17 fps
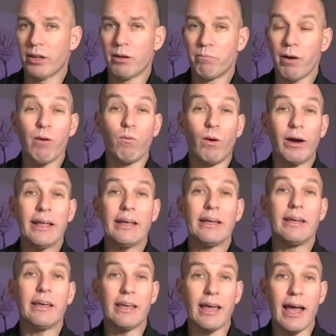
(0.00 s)
By
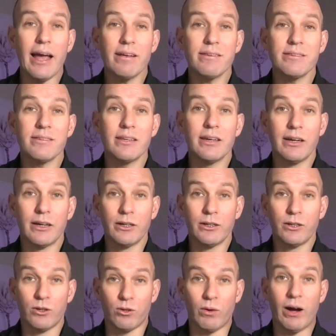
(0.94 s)
wanting gas,
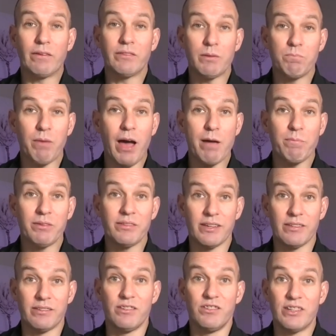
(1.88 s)
crafting papers
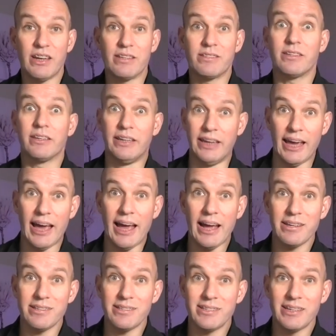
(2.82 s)
that suggest
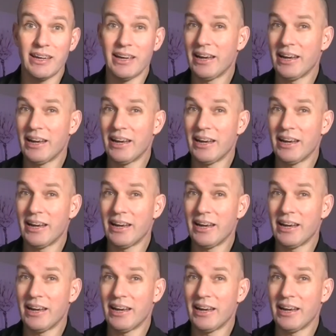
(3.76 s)
gas,